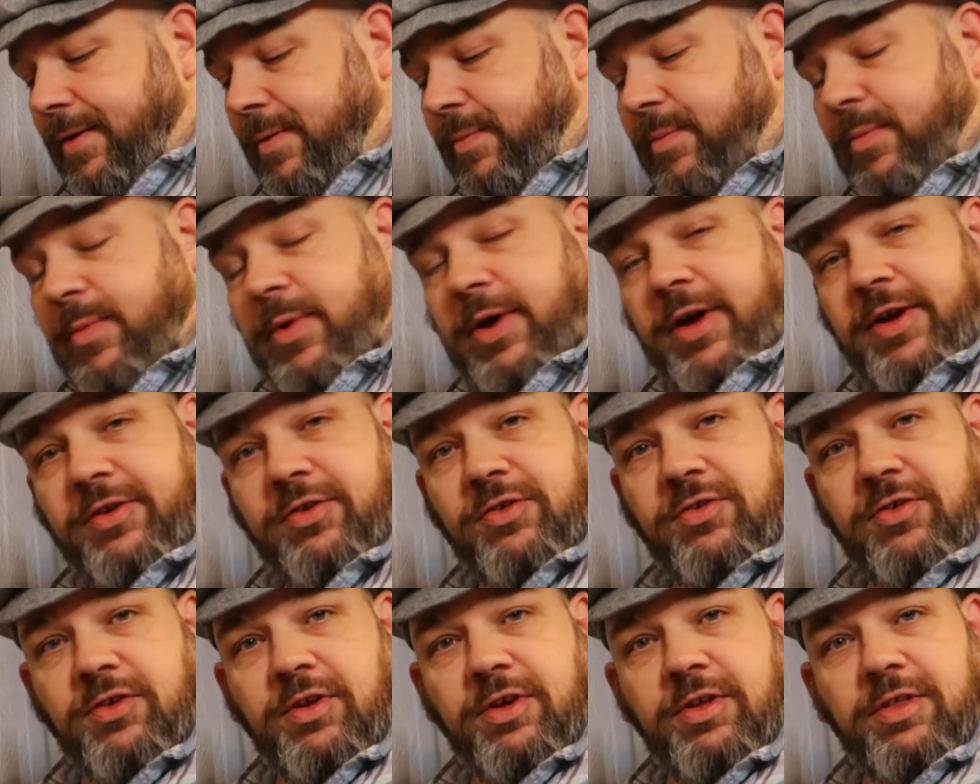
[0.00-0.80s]

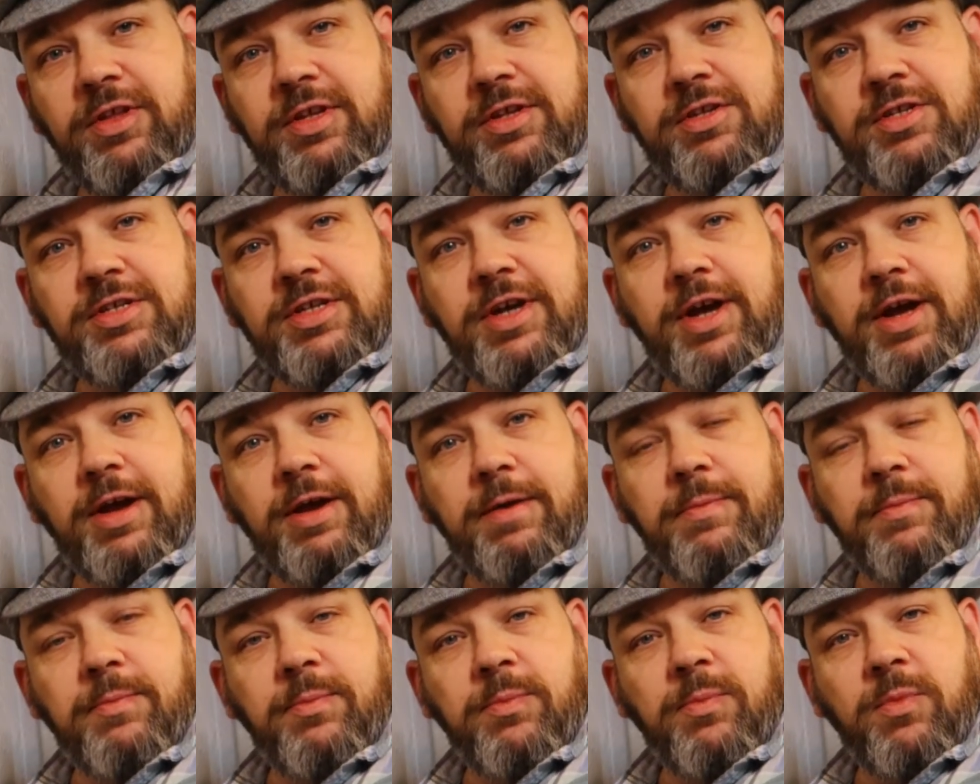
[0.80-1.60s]
but this
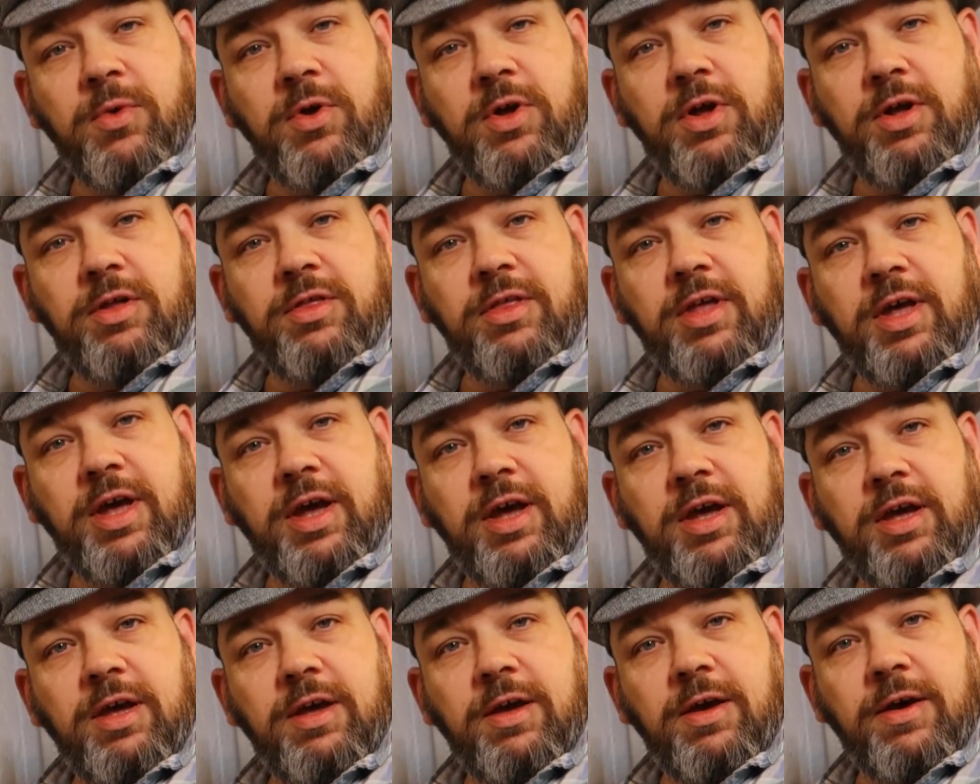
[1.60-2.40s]
time
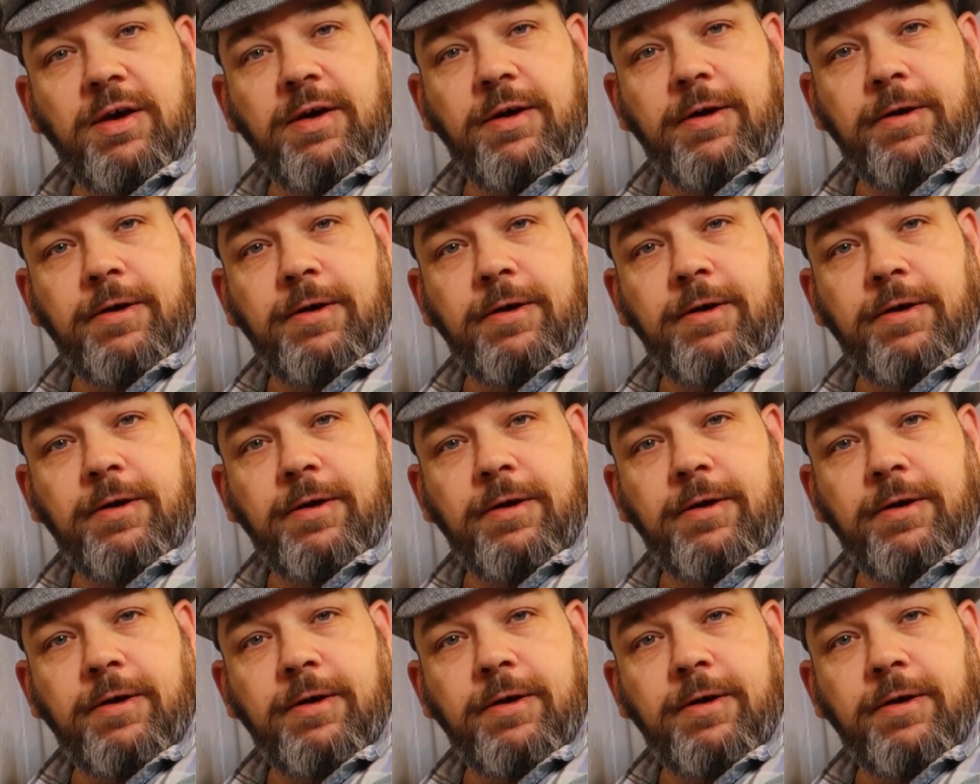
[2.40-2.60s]
they